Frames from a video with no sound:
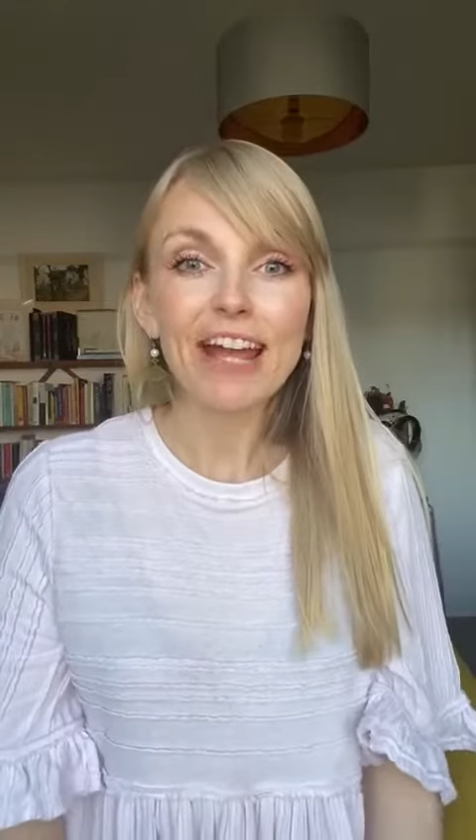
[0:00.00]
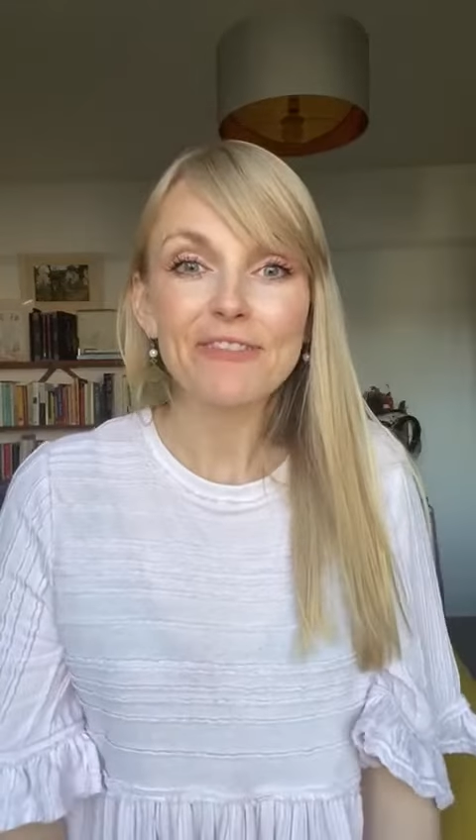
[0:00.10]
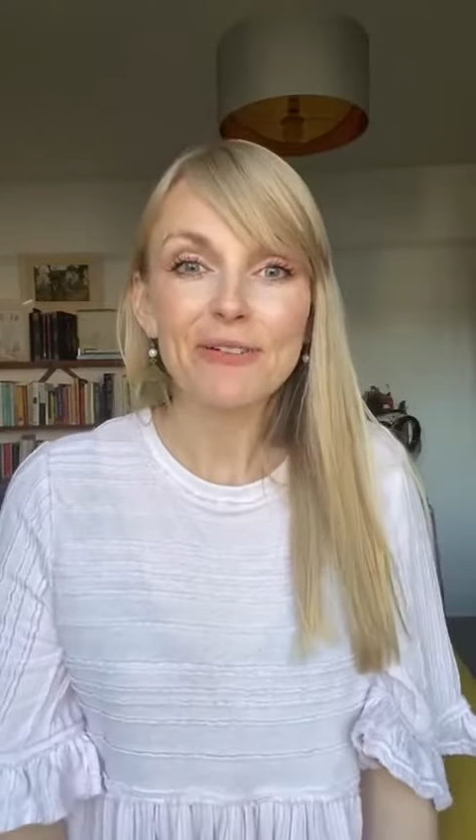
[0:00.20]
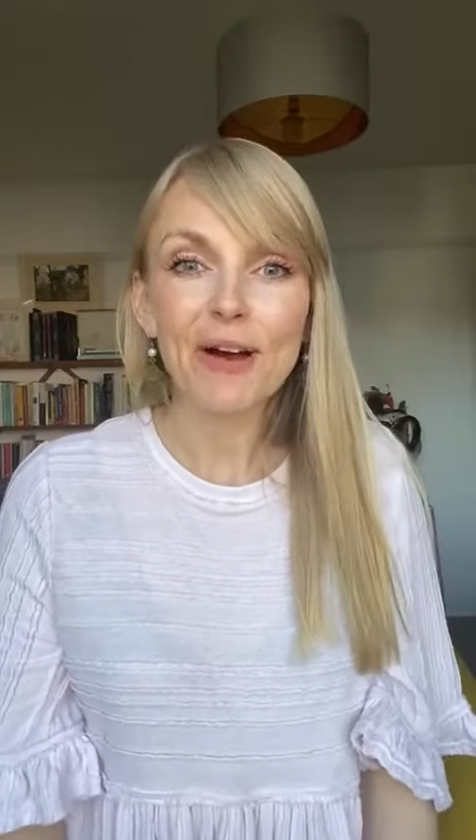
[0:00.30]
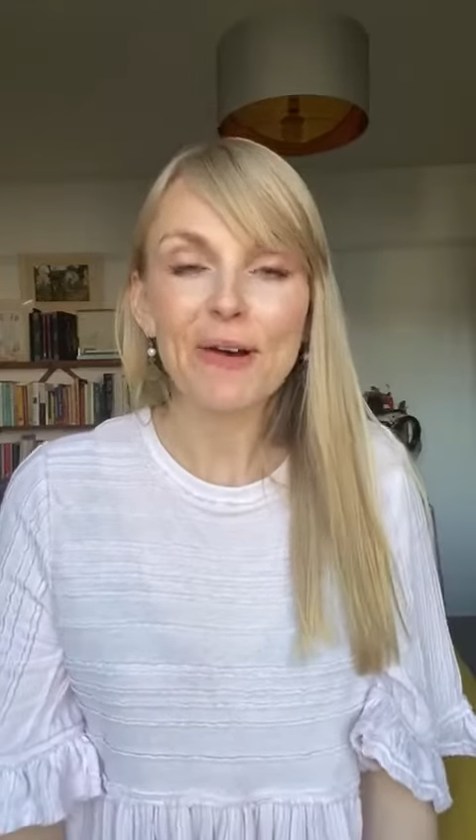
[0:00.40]

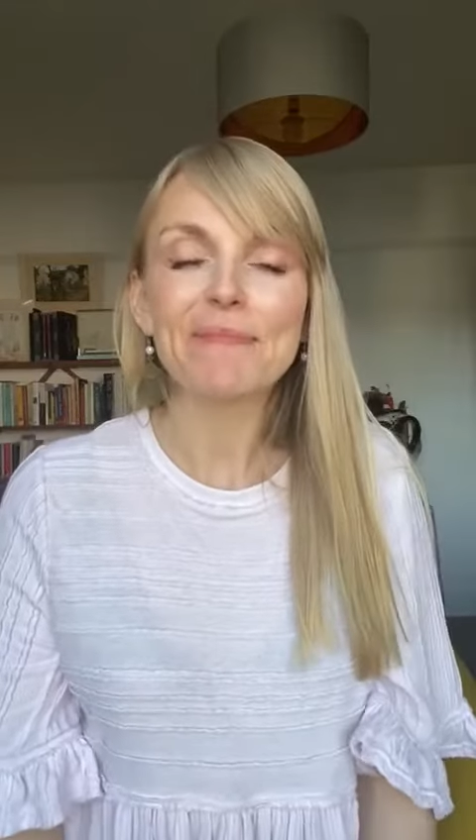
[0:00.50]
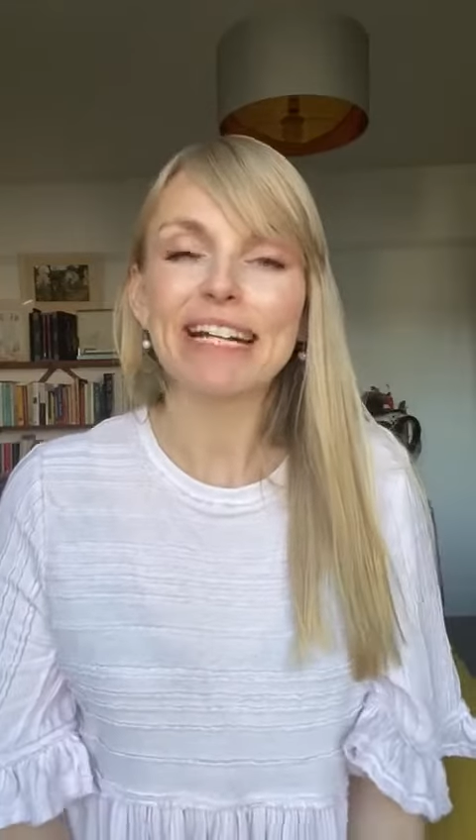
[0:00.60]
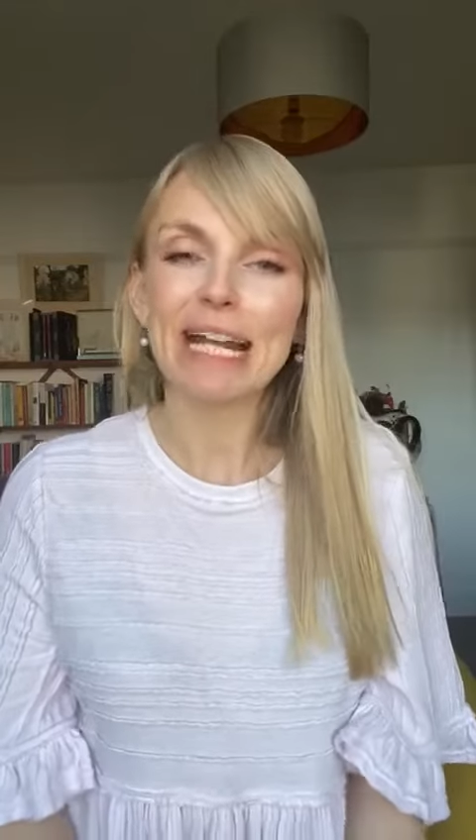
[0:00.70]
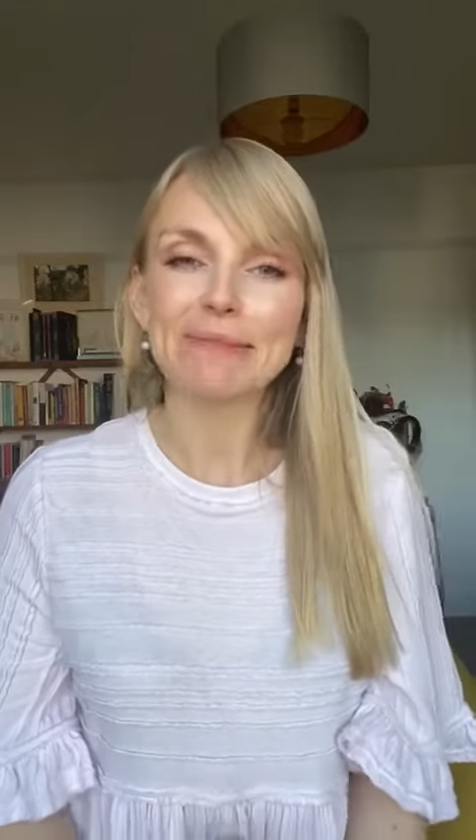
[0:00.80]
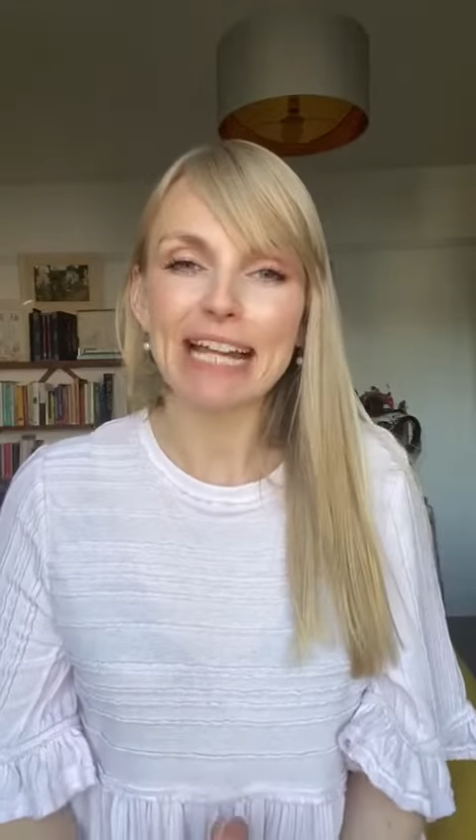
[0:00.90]
everyone, my
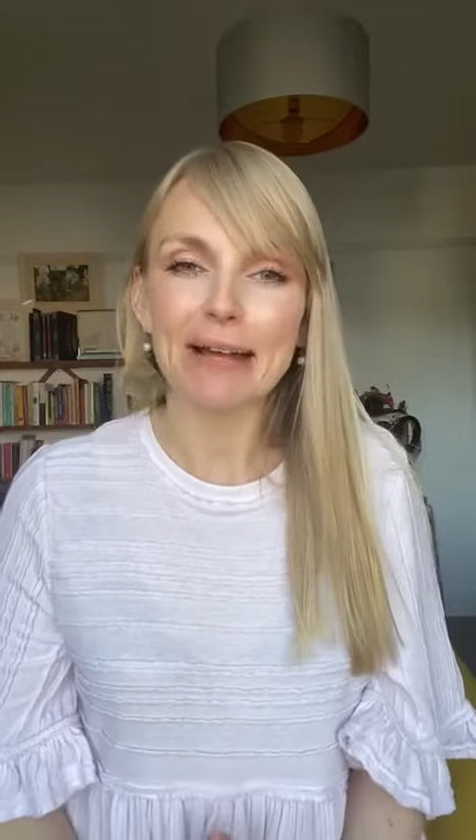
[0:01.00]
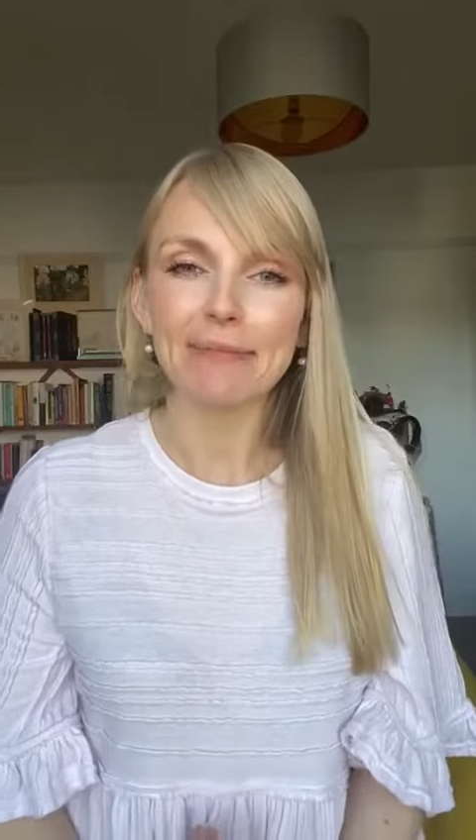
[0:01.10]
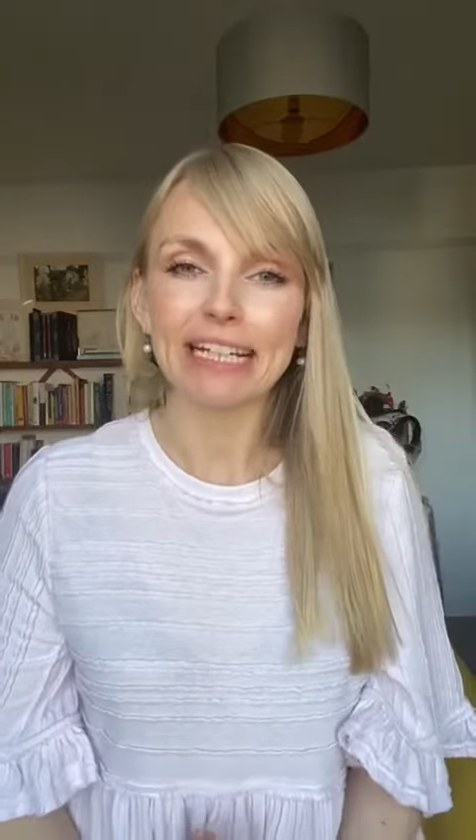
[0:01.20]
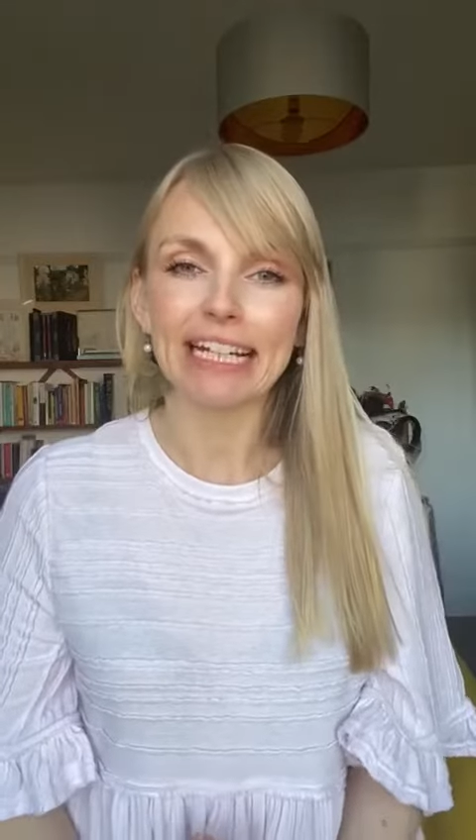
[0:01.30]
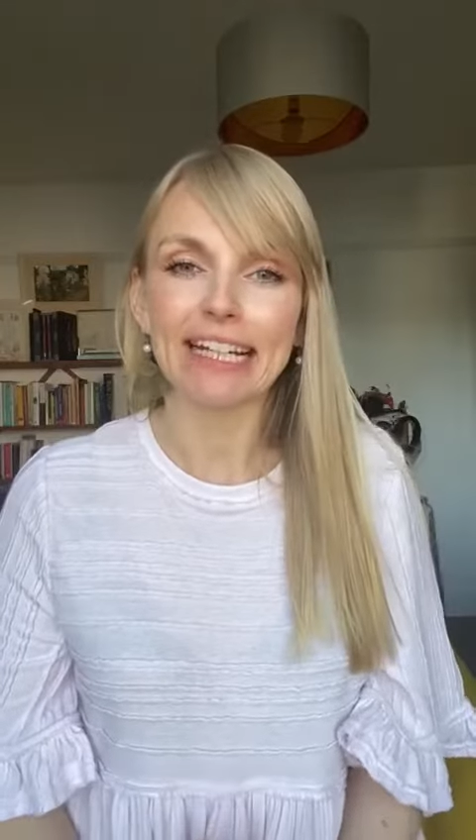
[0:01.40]
name's
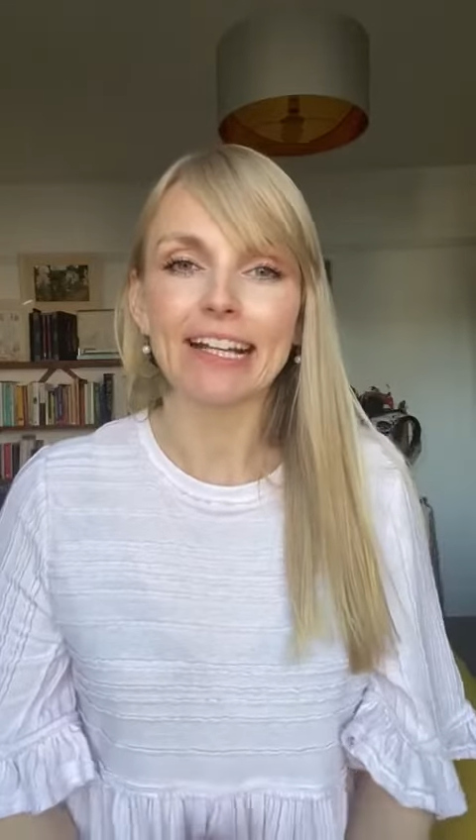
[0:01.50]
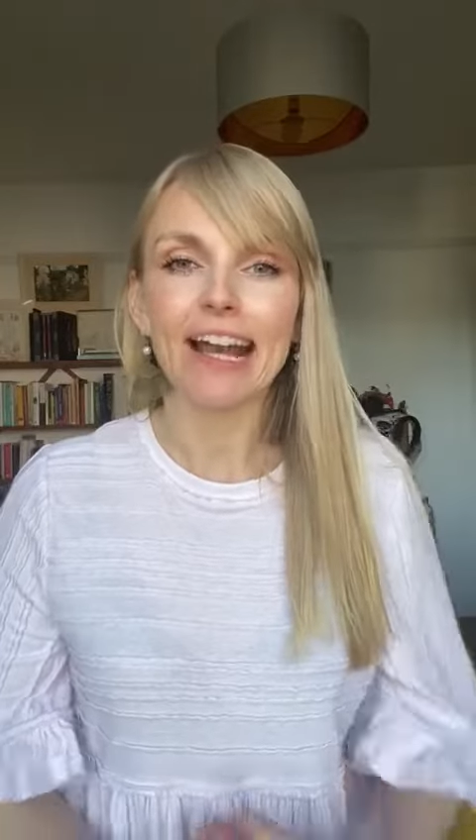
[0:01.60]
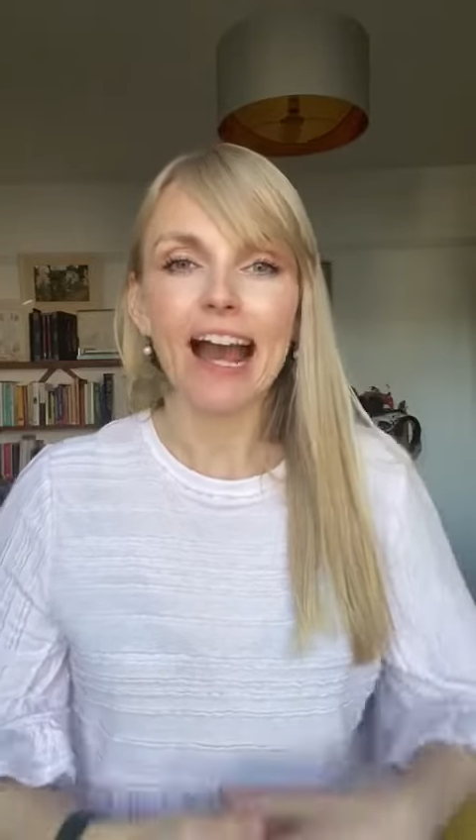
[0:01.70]
Emily